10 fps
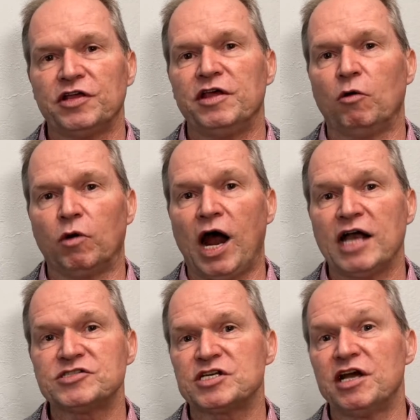And there'll
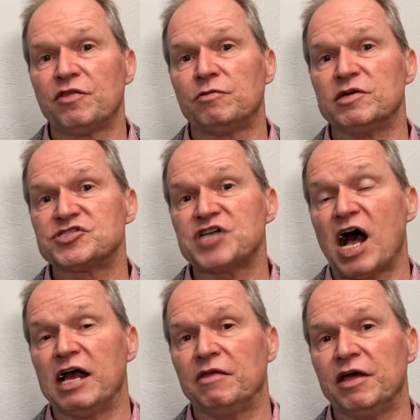rise another
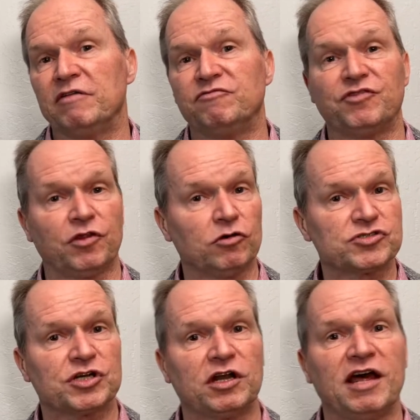Messiah then for those
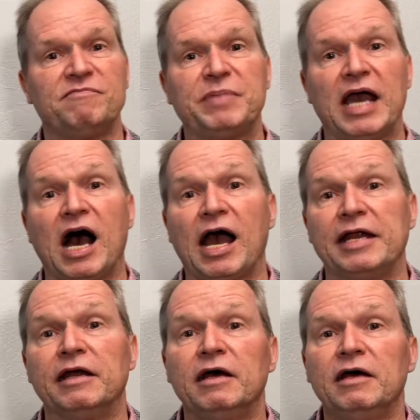that are left behind.